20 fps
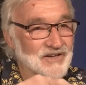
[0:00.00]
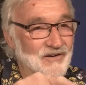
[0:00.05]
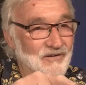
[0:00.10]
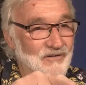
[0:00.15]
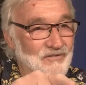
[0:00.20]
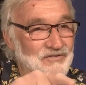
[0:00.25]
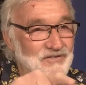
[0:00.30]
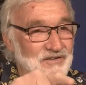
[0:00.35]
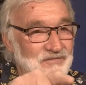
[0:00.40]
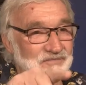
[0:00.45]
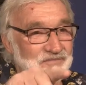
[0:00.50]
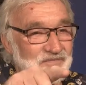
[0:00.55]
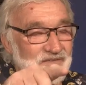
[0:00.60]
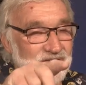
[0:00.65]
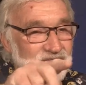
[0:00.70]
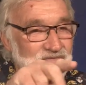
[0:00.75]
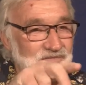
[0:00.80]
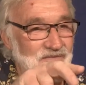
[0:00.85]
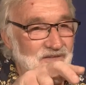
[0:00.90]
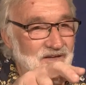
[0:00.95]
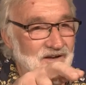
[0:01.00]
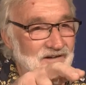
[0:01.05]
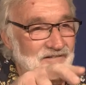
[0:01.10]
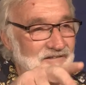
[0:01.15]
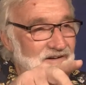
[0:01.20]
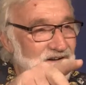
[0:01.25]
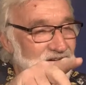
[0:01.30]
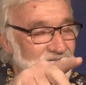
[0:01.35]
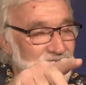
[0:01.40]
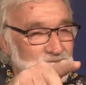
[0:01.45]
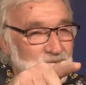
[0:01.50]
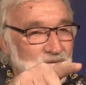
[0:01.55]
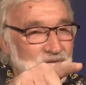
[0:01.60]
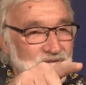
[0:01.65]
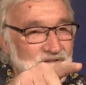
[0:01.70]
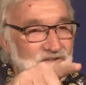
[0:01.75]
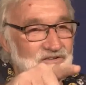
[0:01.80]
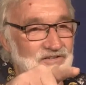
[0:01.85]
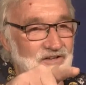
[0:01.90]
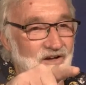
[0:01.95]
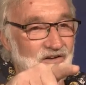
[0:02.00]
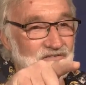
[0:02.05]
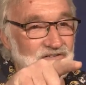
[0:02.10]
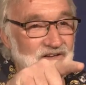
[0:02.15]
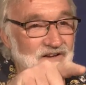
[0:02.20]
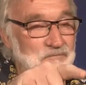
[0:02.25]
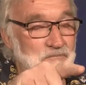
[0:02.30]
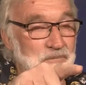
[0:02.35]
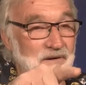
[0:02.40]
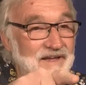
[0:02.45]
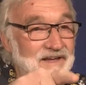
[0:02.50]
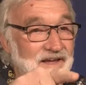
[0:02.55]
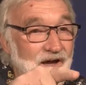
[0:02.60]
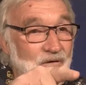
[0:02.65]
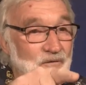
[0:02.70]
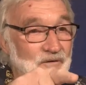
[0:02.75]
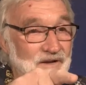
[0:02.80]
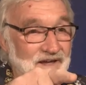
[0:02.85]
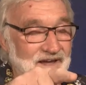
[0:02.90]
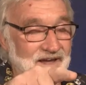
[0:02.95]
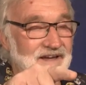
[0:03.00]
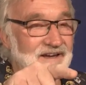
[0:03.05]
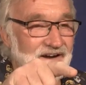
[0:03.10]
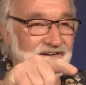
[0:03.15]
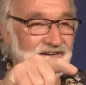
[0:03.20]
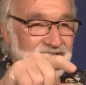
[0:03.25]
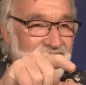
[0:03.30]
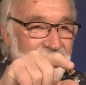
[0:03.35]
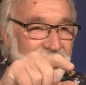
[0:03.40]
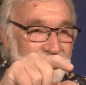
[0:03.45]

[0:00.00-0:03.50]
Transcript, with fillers: themselves. Uh, as one of the stars there, Pleione,